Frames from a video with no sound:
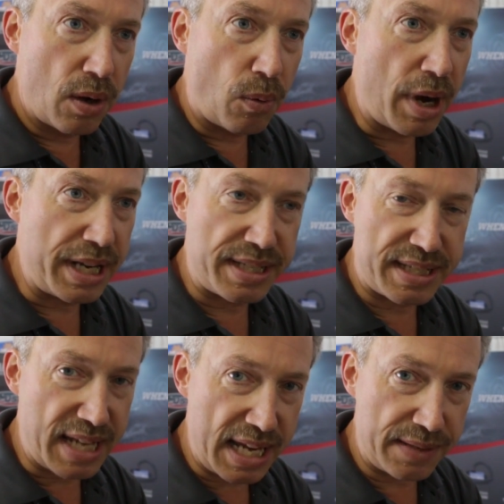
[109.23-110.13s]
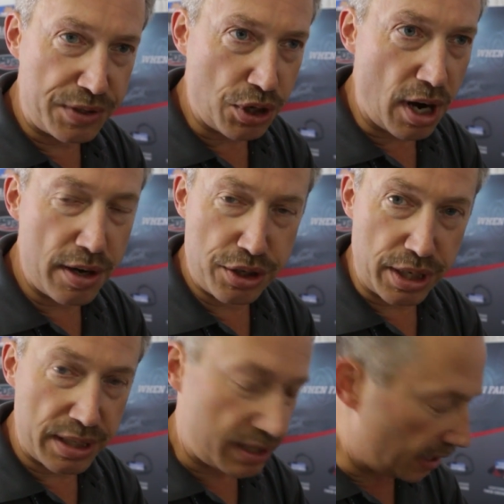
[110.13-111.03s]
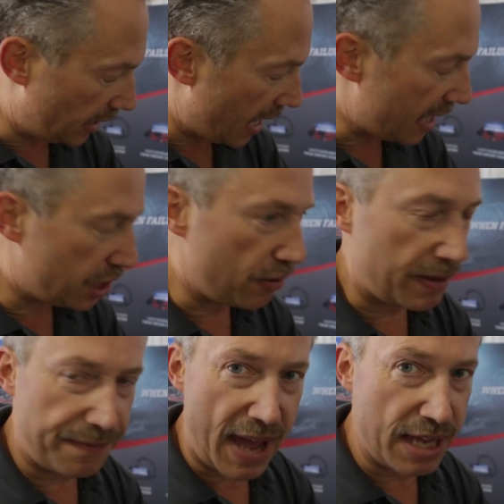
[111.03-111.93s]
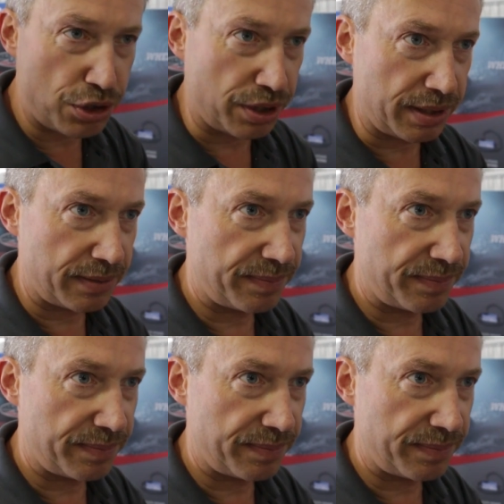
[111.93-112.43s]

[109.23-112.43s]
what its state of charge is in an accurate fashion.